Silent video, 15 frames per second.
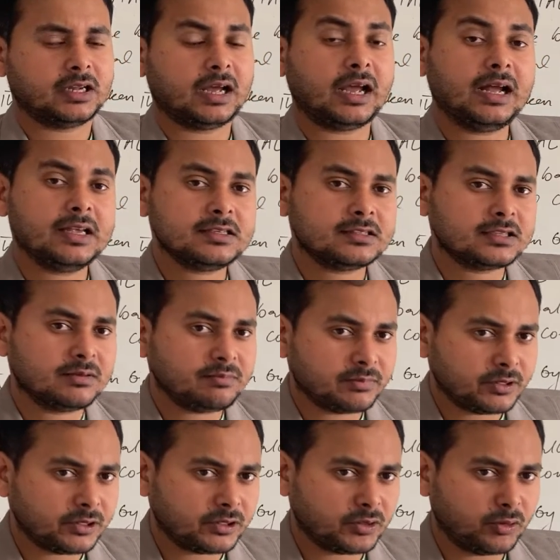as
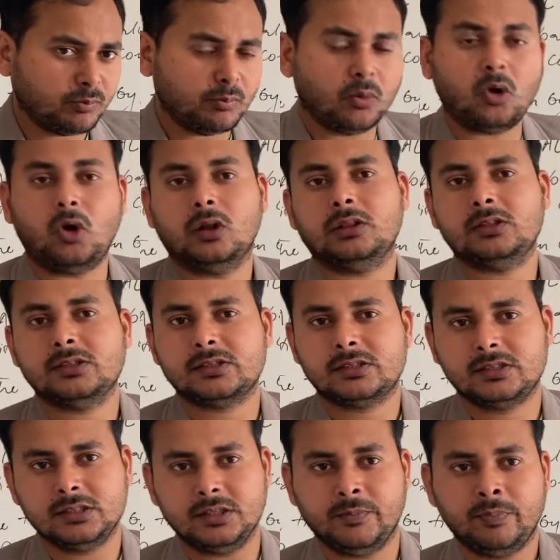compared to ball
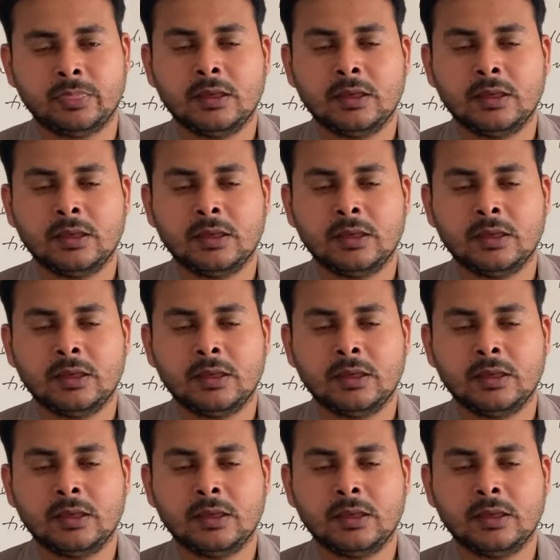C.